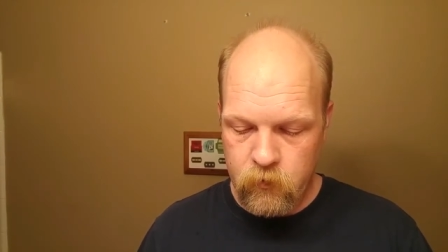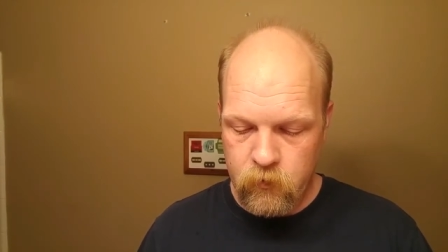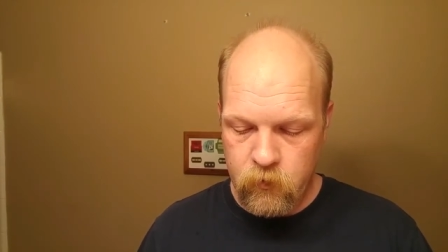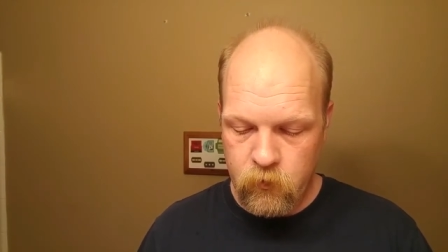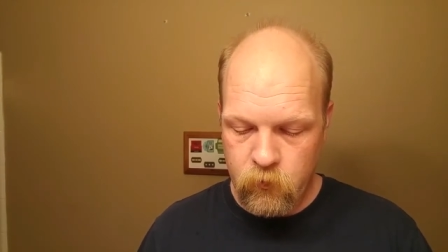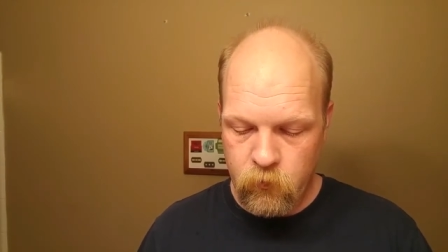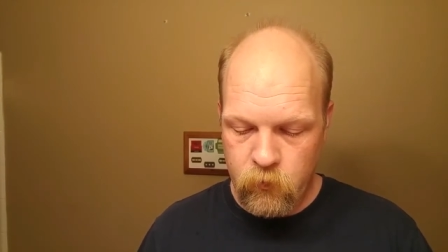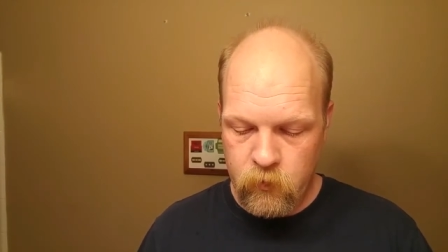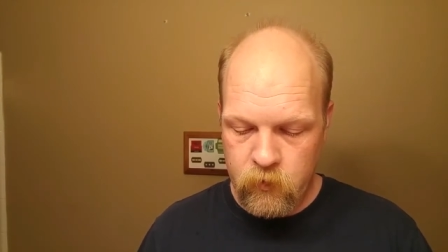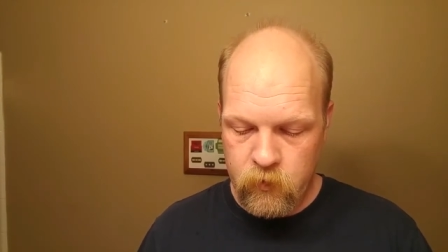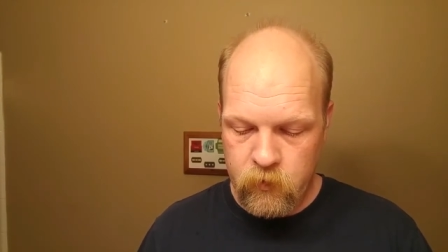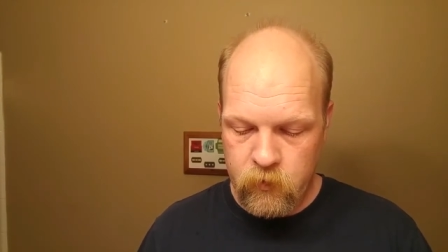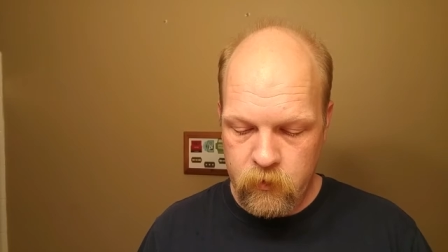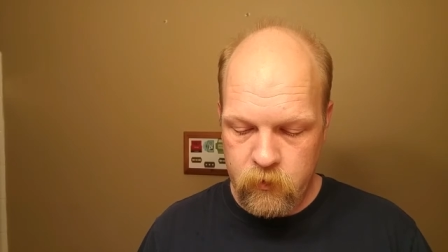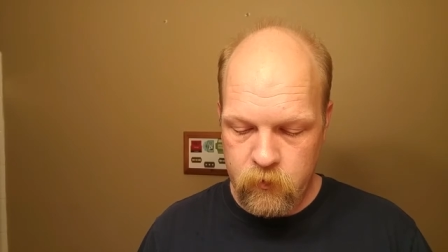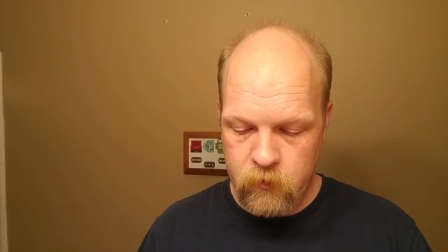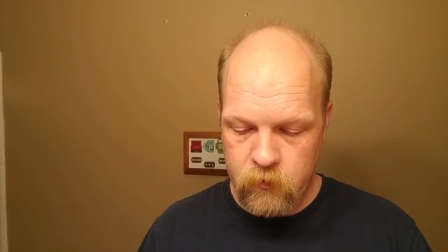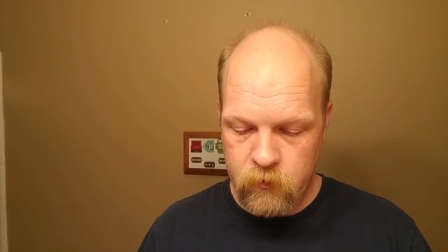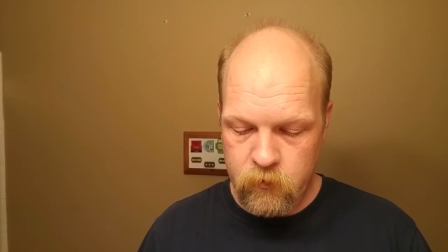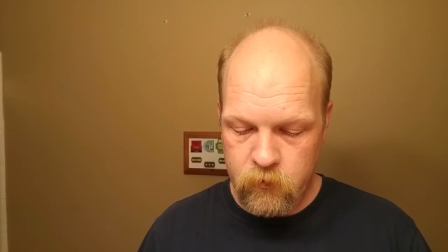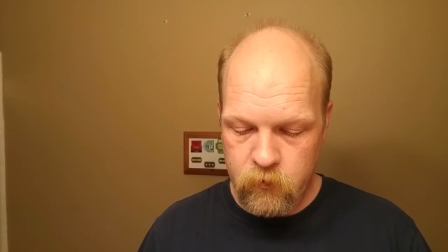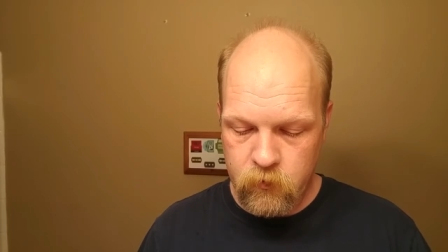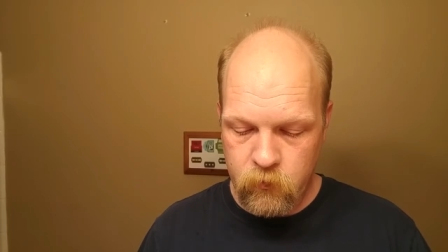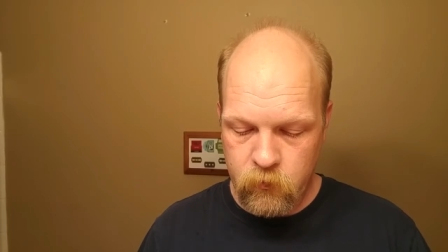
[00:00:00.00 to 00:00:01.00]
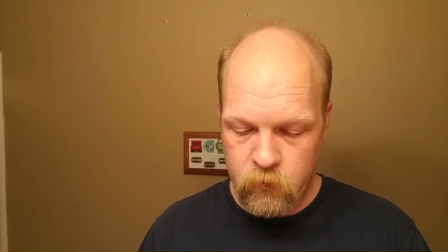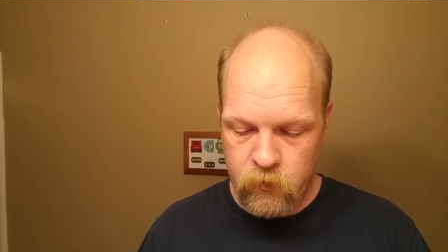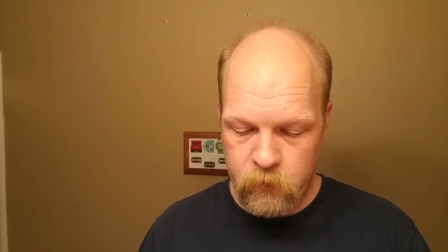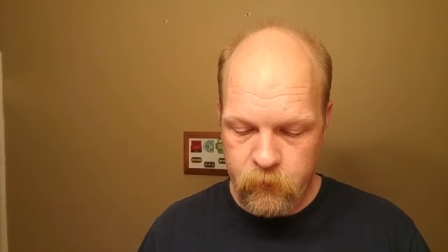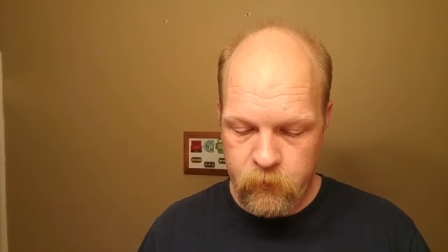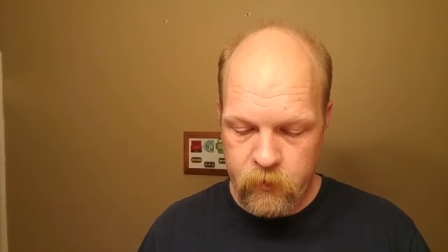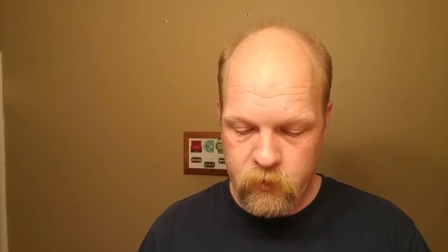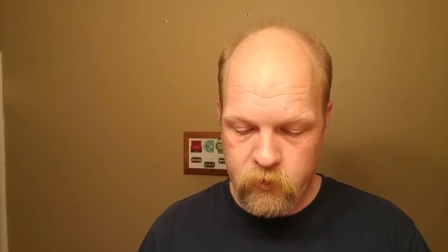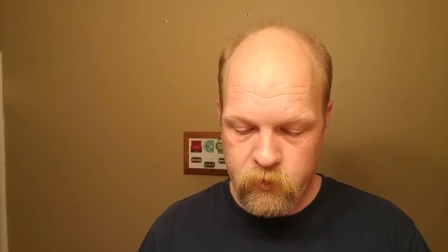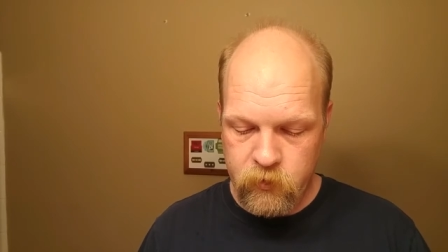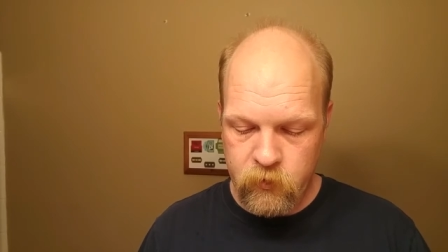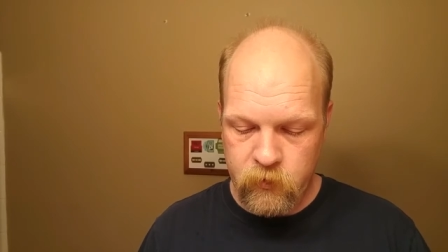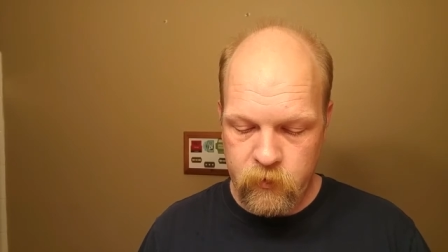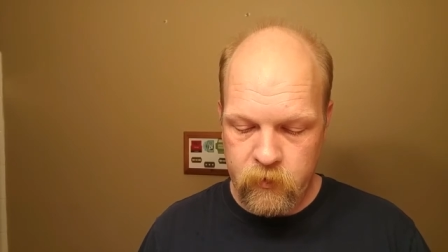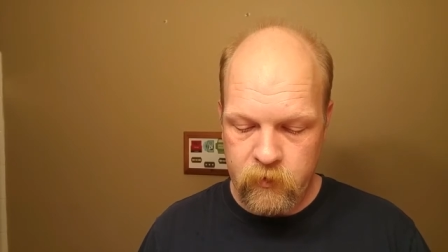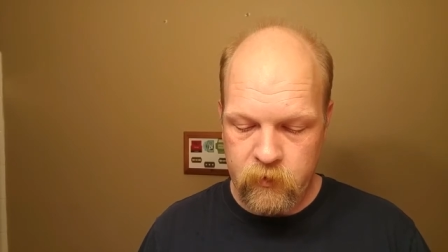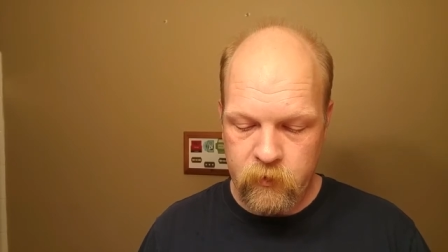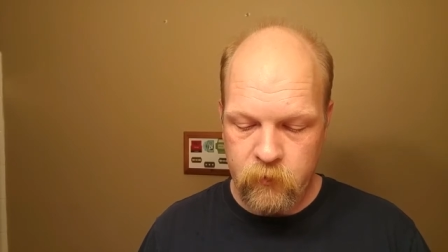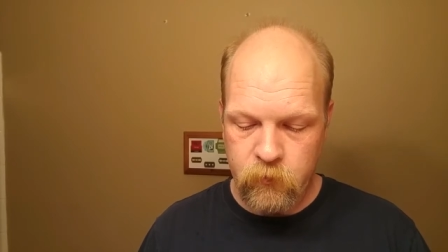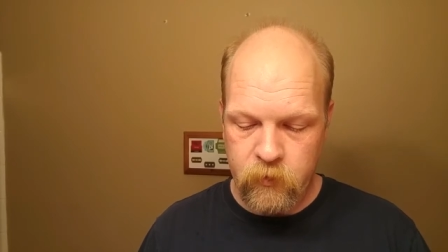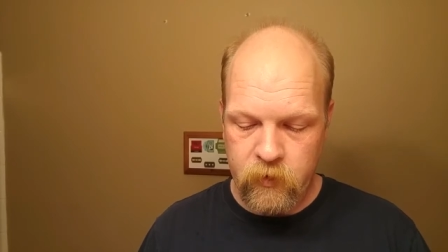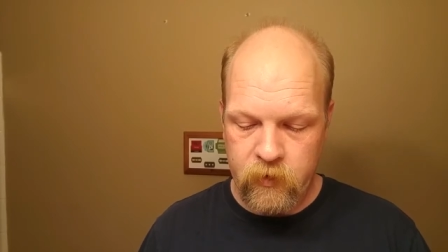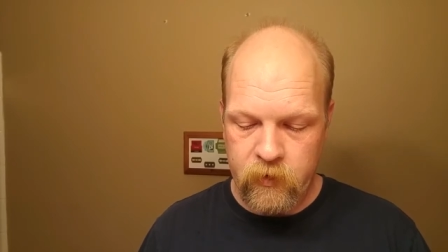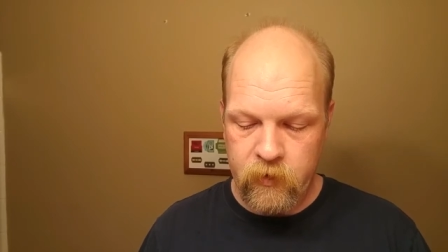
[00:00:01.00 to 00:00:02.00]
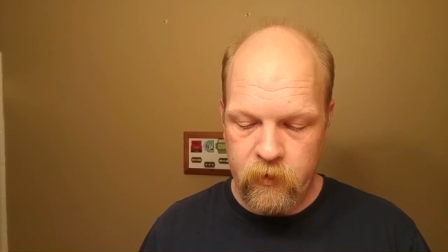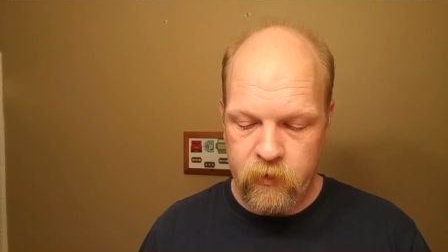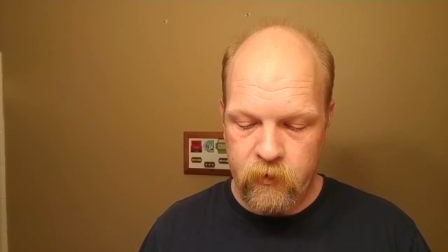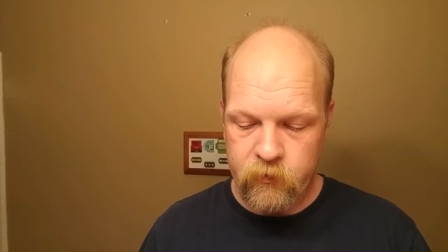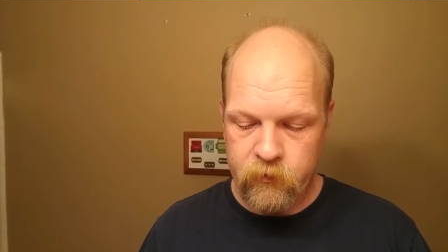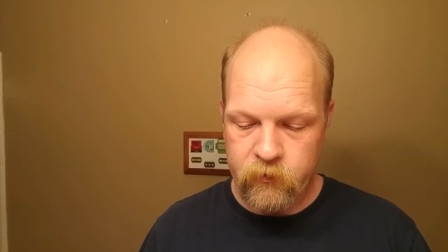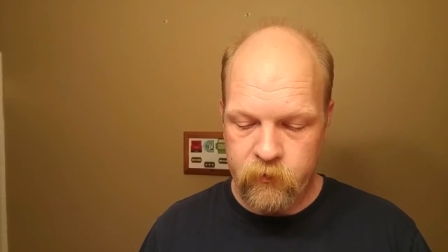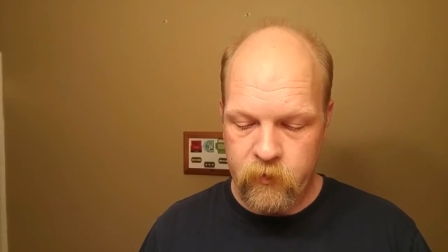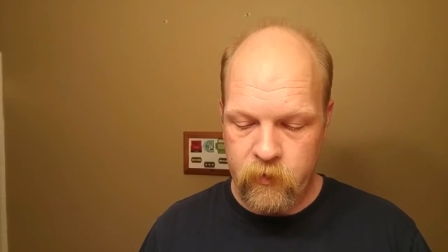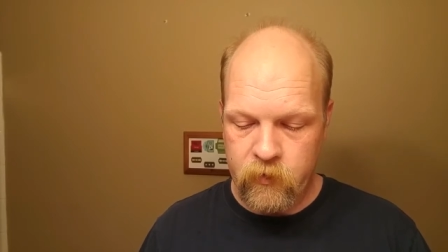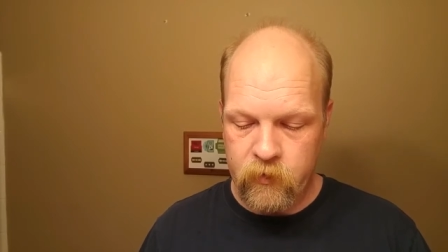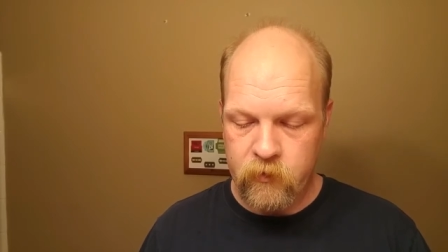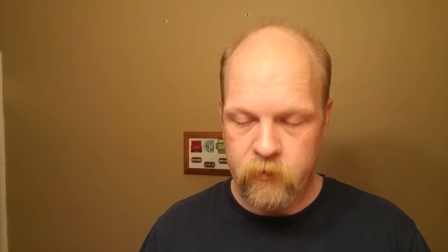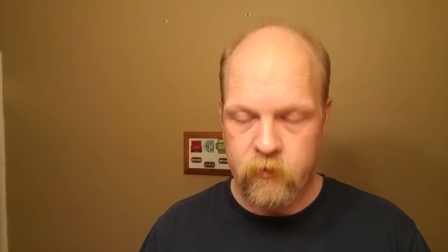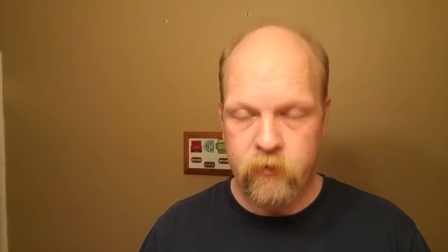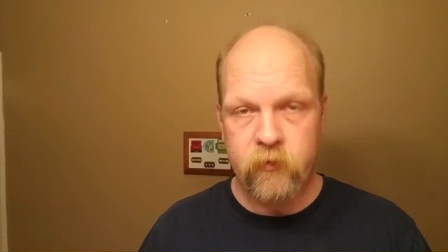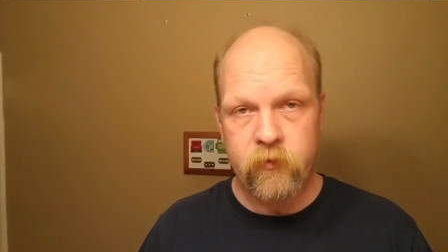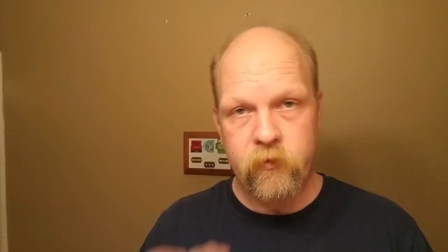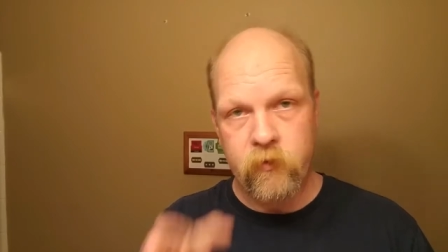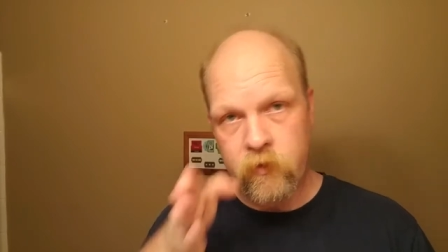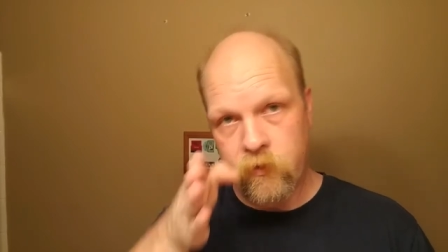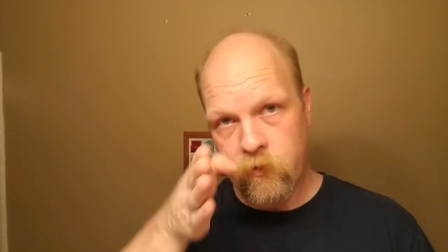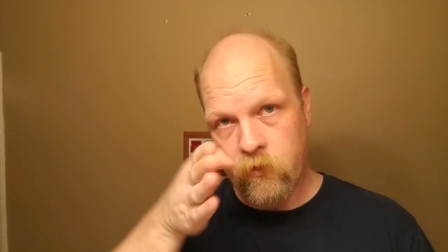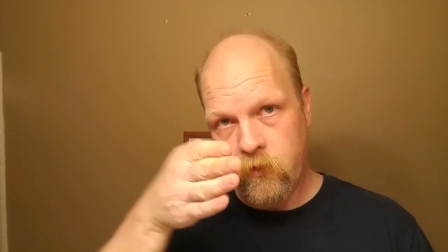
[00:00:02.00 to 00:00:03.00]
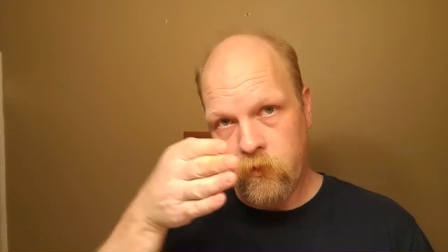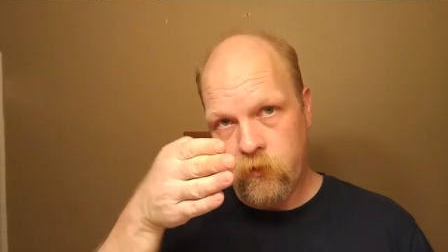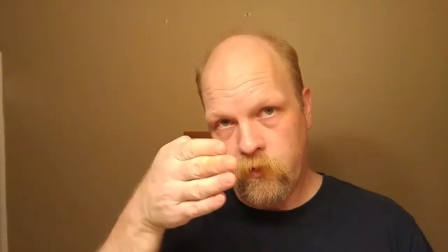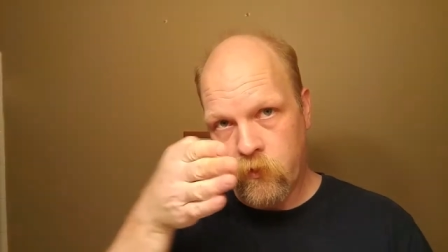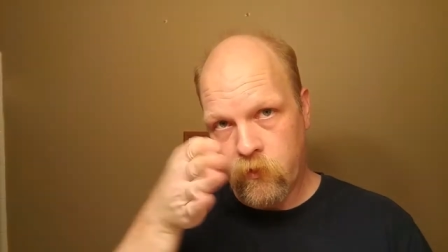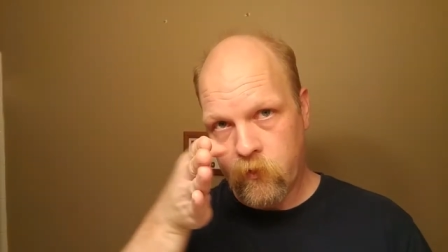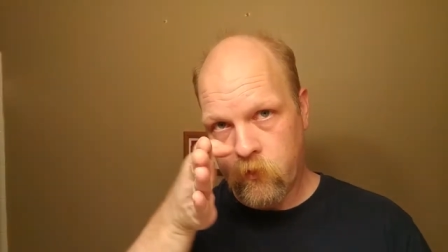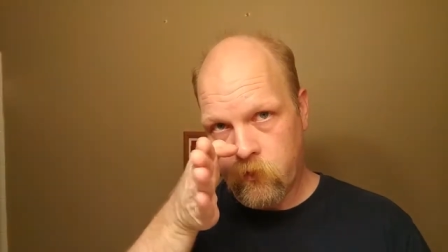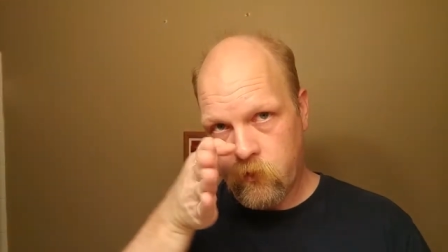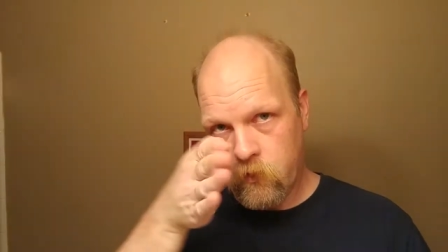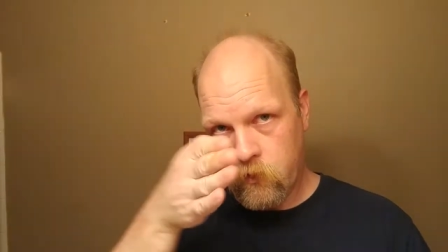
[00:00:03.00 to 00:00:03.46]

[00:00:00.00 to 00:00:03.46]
You want to you wanna make sure that the blade is not sitting in there